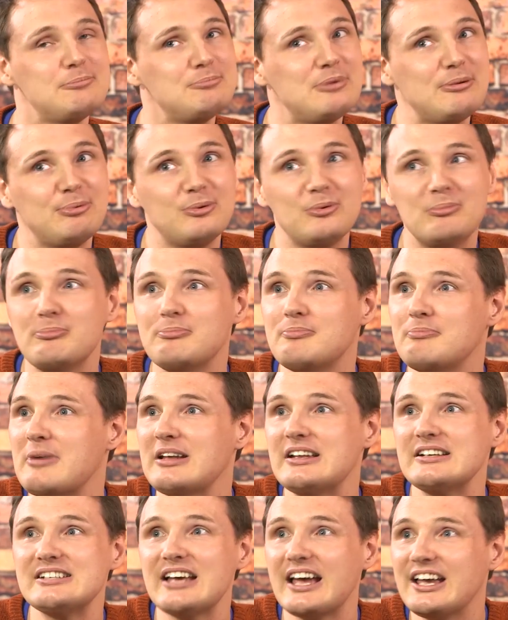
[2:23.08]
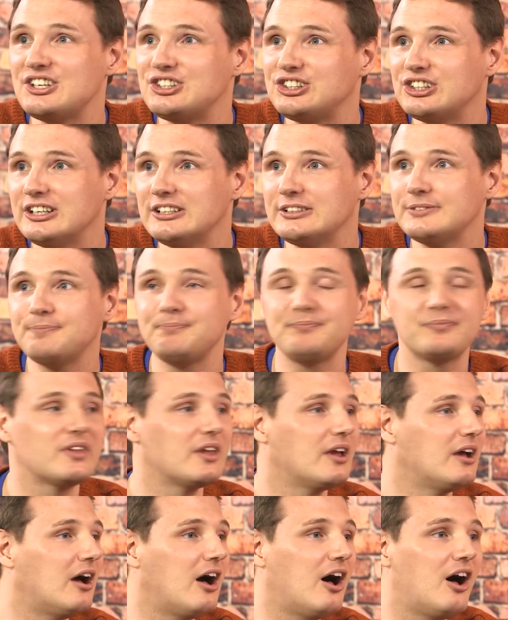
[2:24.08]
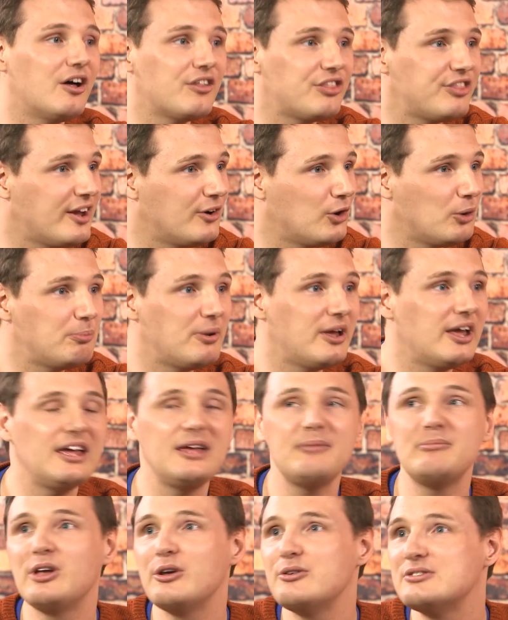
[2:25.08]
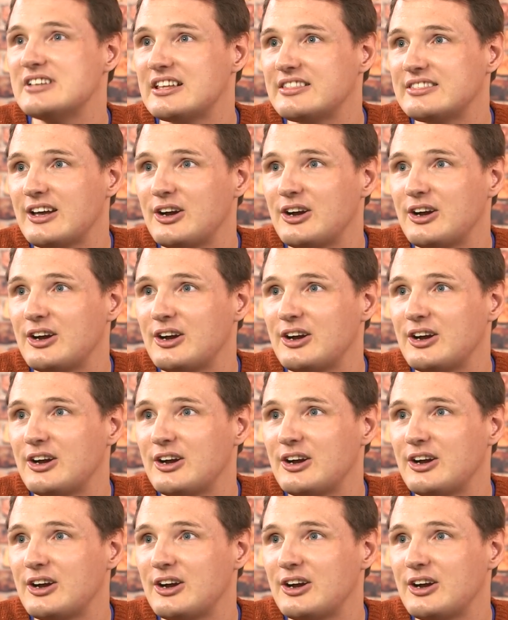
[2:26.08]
Some people, meditation, art therapy, music